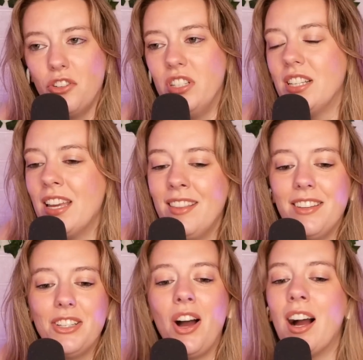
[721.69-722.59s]
She's getting the
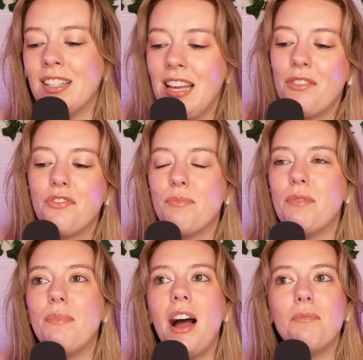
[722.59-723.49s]
talk down from her
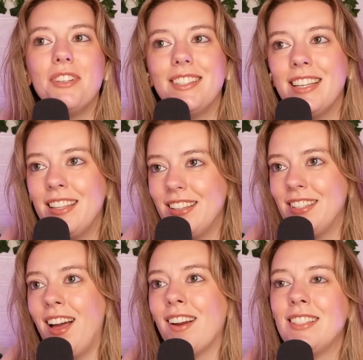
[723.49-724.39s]
mom. She's getting the
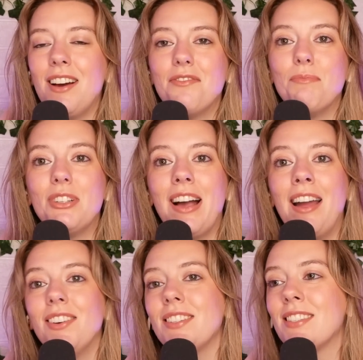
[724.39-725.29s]
talk down from
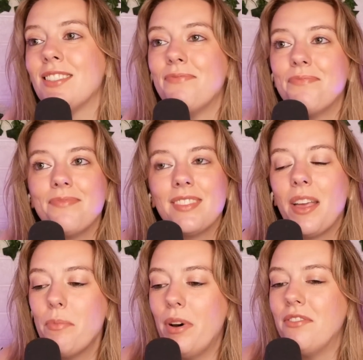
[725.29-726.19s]
Giles.
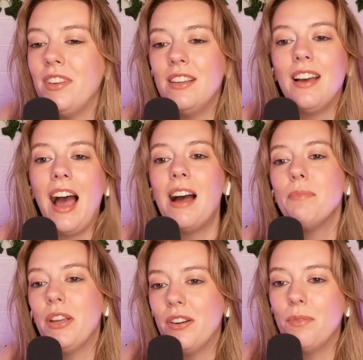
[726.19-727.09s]
Buffy, I'm
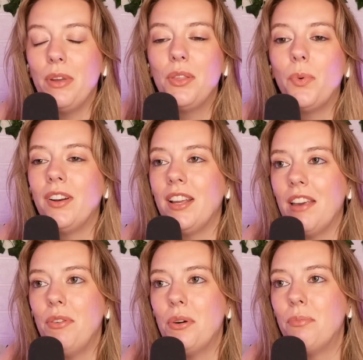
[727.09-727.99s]
here to be the one to
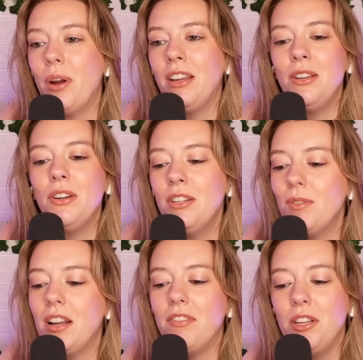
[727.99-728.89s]
give you a break. You can do
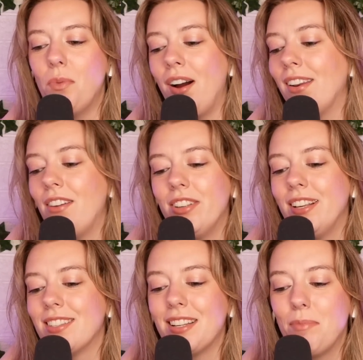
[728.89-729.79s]
whatever you want and
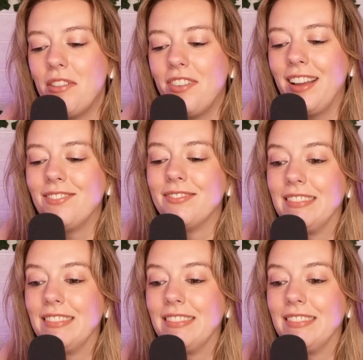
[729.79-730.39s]
everything's going to be fine.